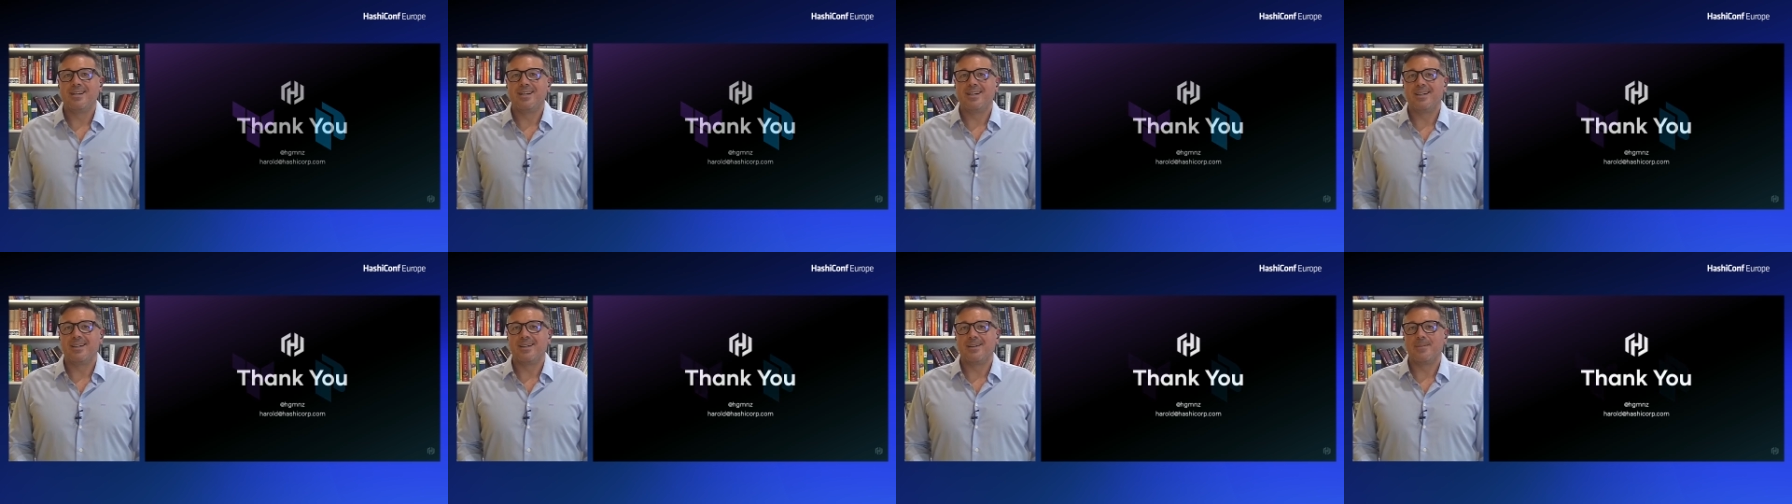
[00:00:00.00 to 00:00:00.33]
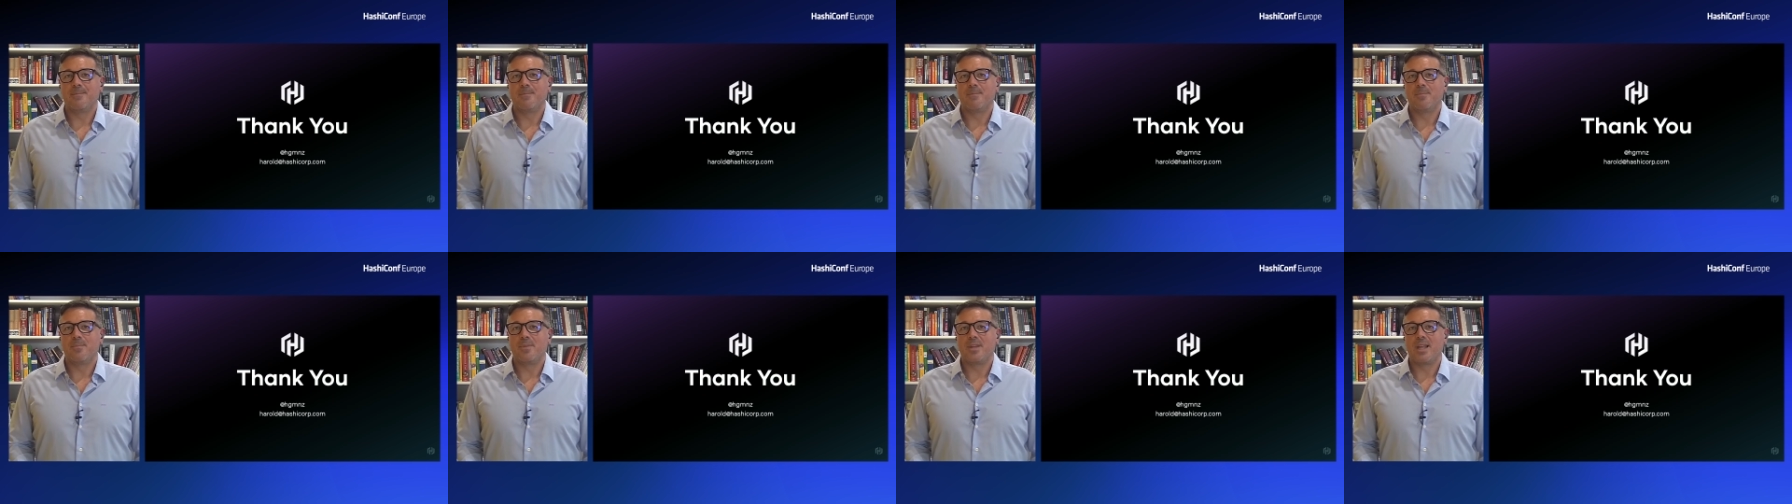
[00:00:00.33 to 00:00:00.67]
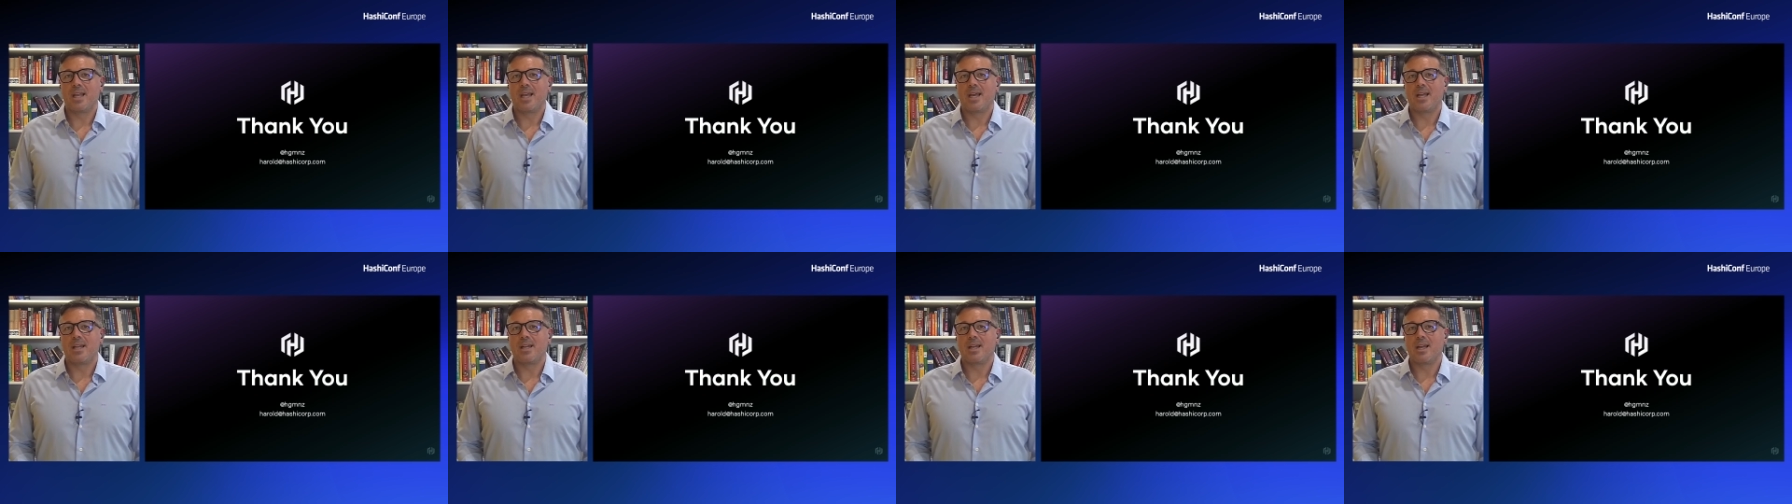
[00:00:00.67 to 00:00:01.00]
Um,
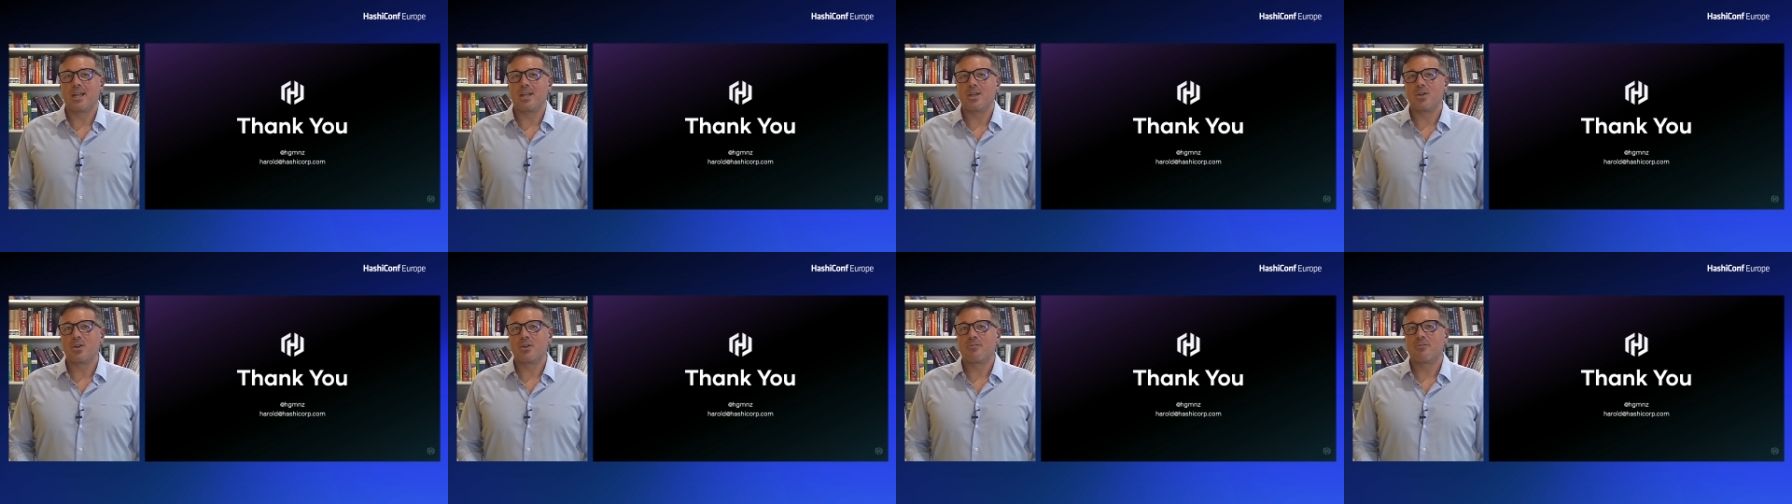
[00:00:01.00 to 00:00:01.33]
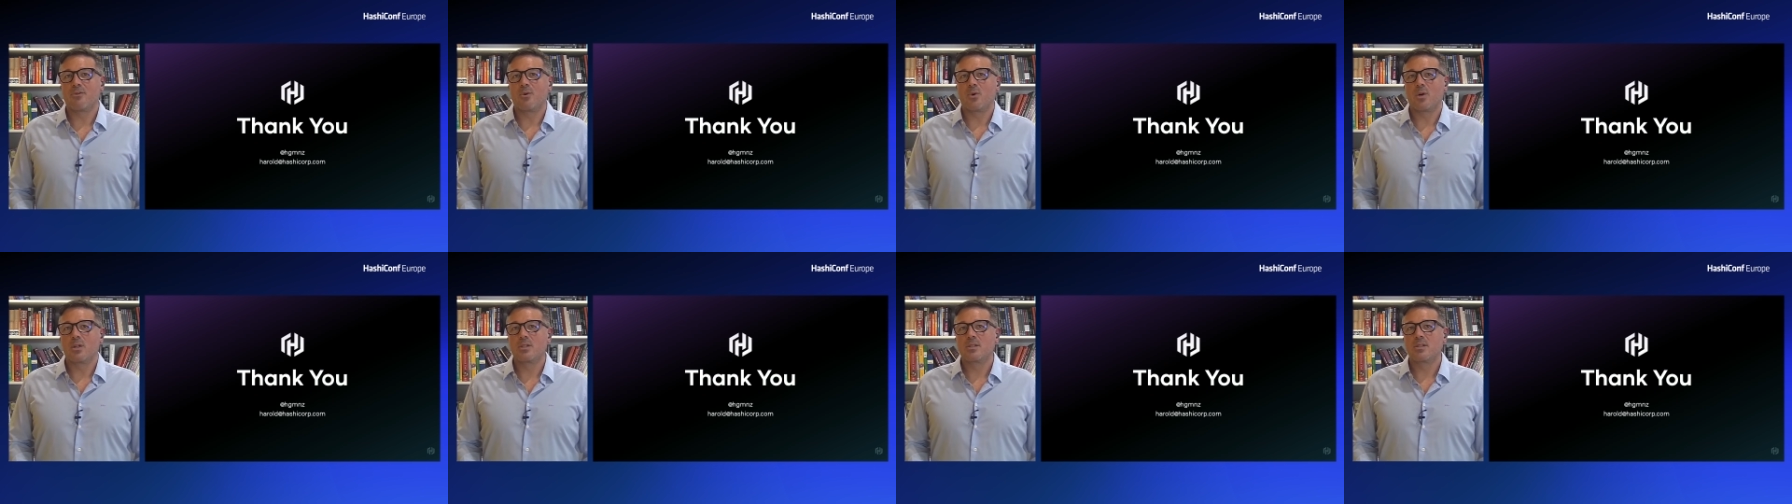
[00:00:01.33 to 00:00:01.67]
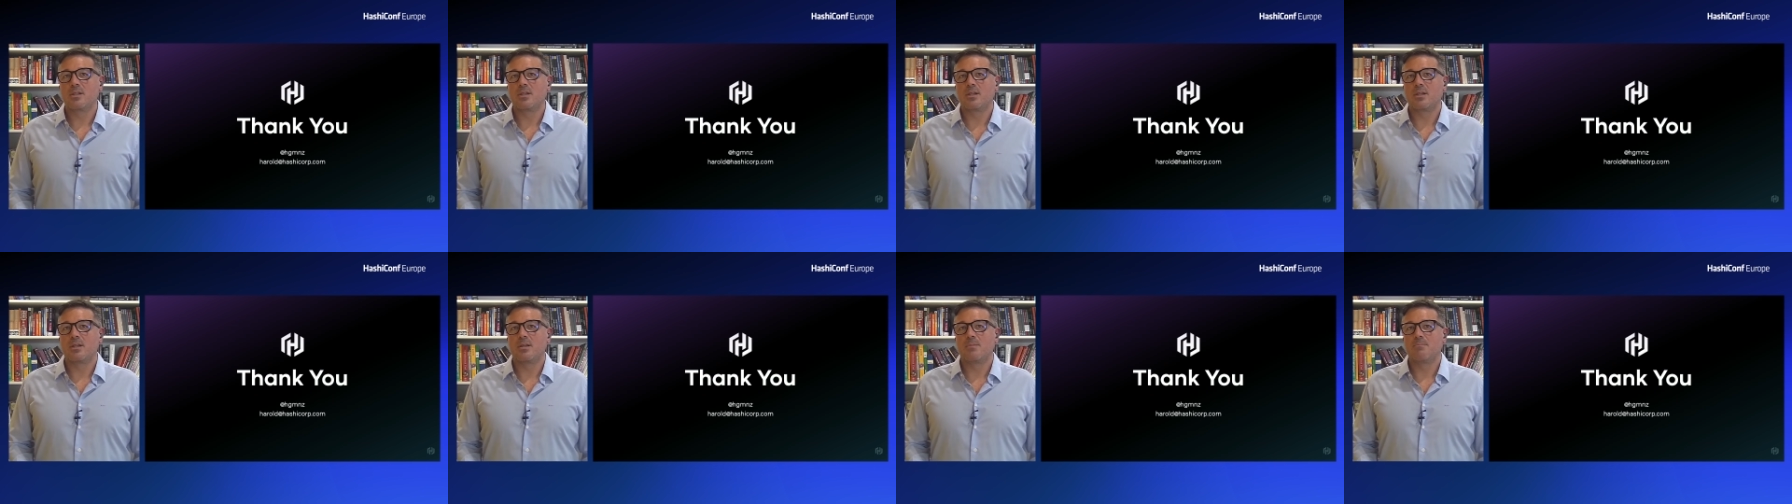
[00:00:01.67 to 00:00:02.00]
and I look forward to